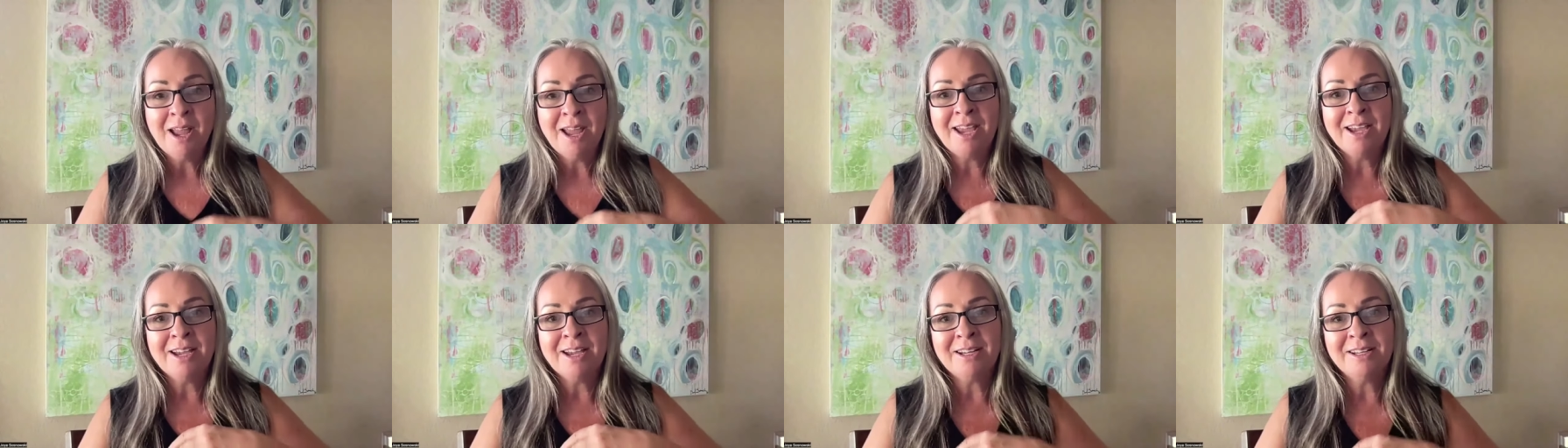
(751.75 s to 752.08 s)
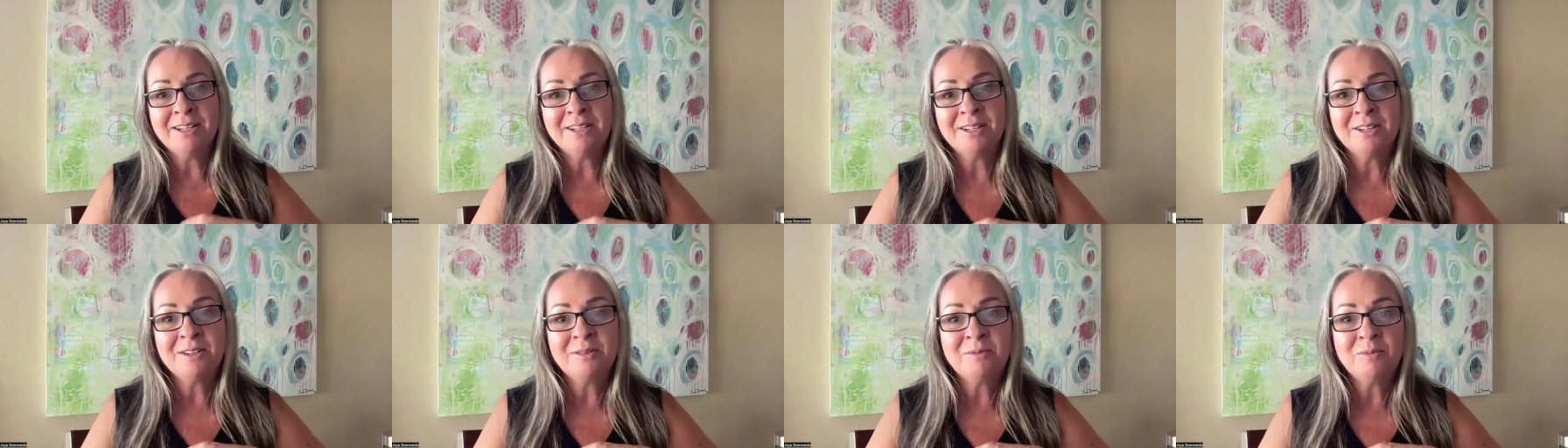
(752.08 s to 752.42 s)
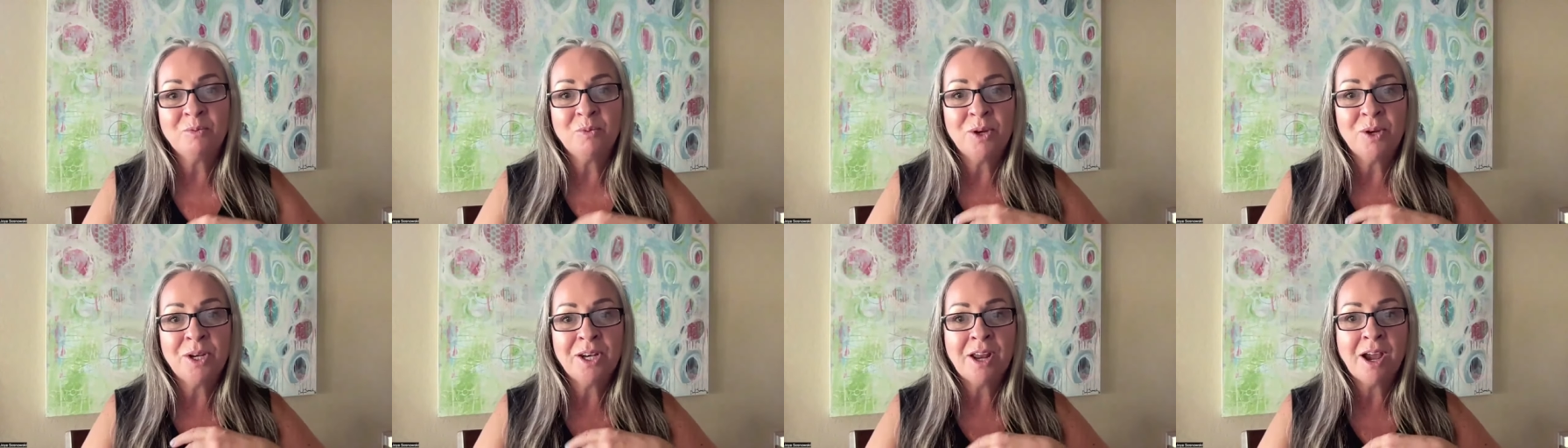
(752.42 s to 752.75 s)
And
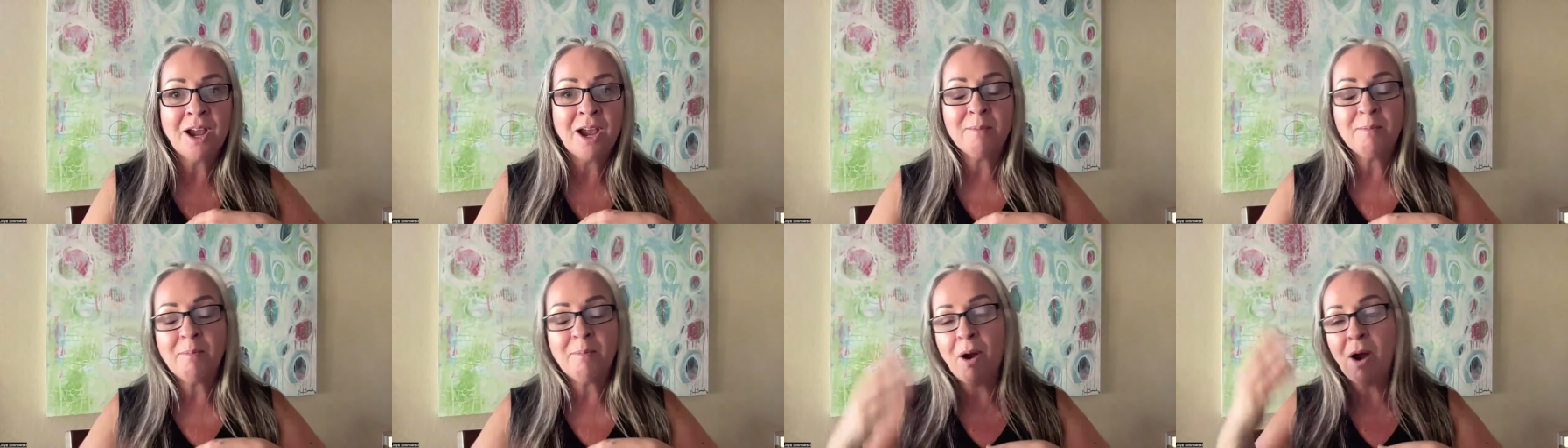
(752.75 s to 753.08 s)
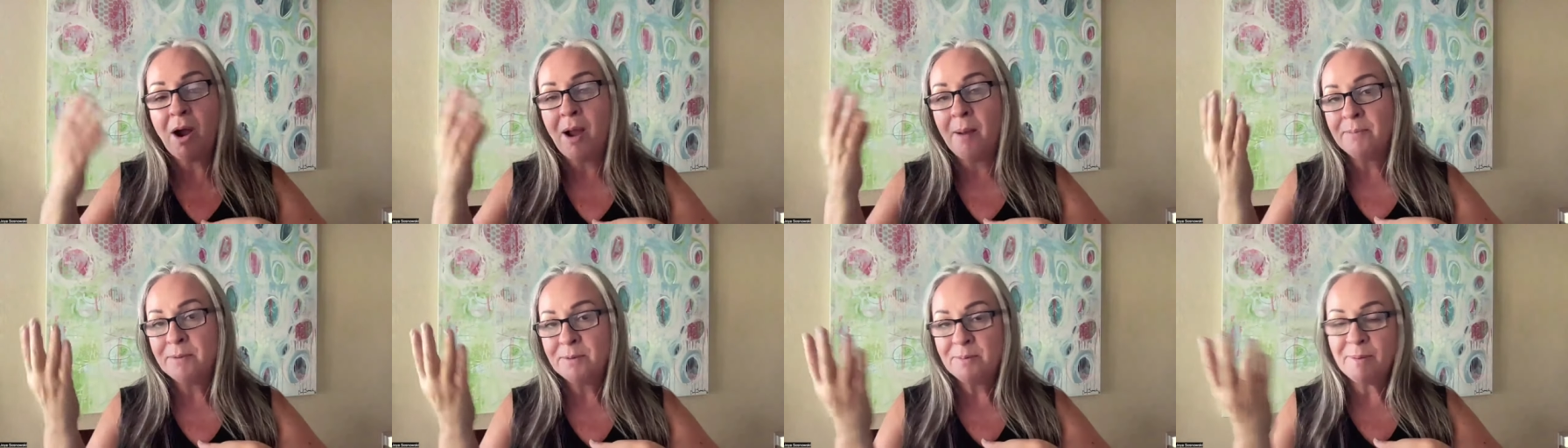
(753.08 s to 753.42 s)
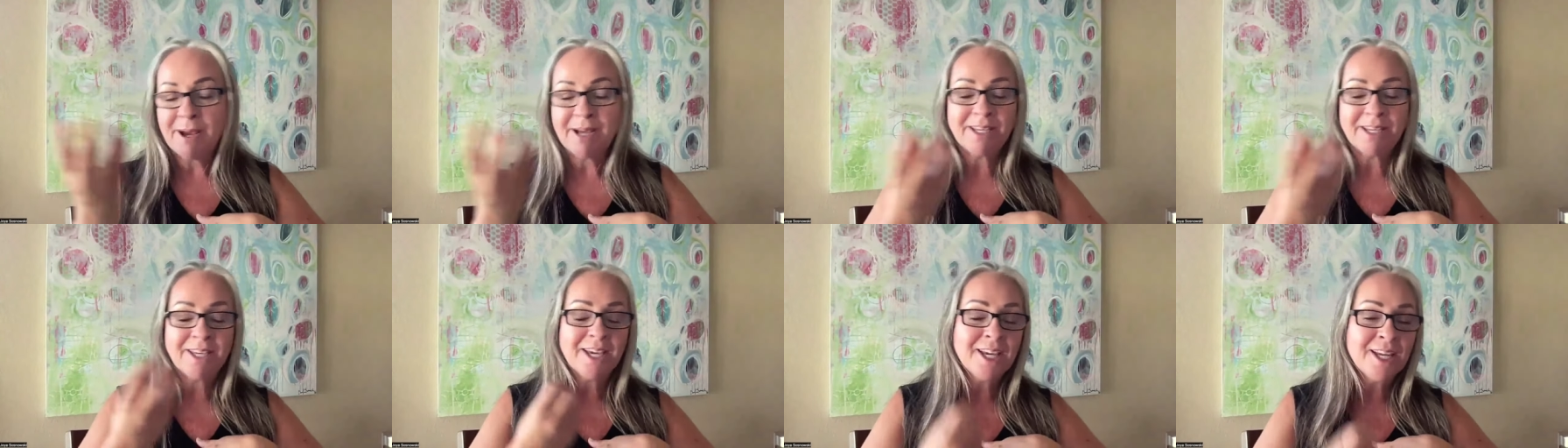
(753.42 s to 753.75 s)
when I popped
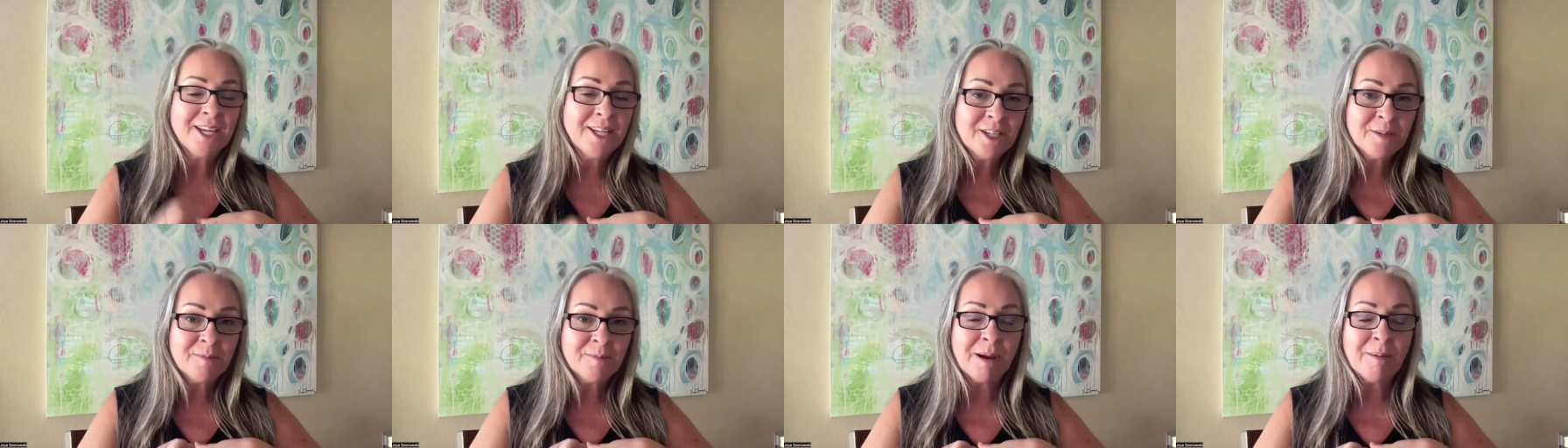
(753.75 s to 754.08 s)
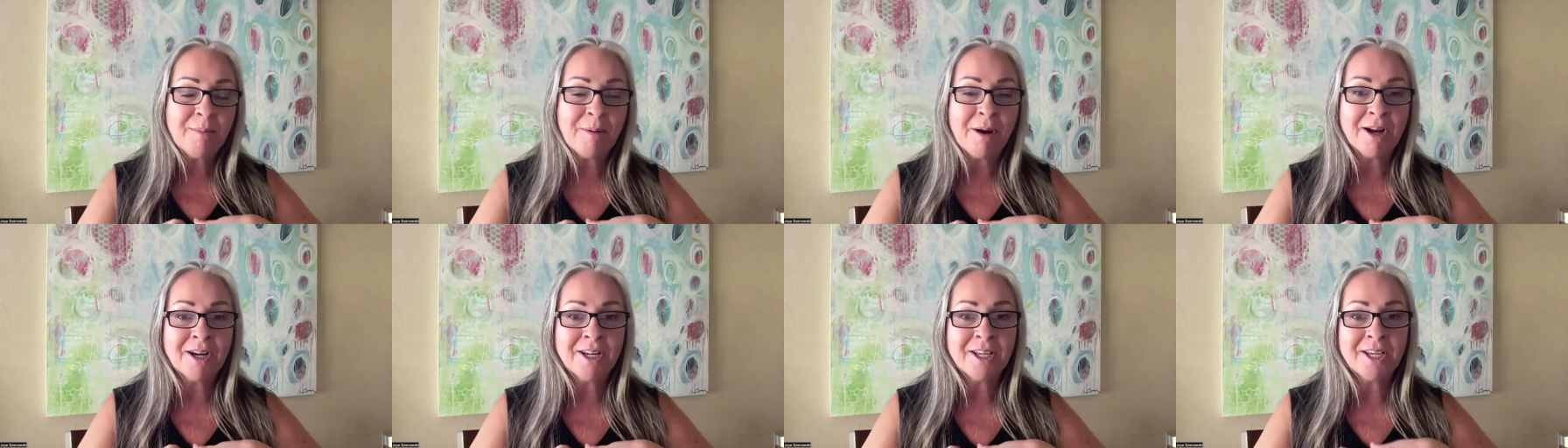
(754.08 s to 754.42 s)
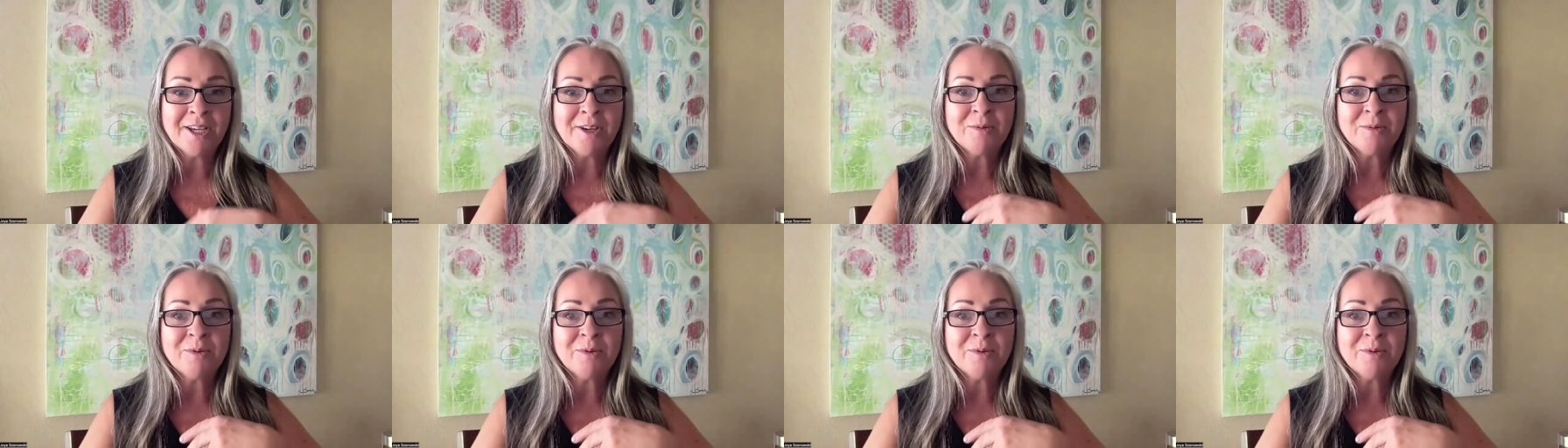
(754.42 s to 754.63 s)
back into my body,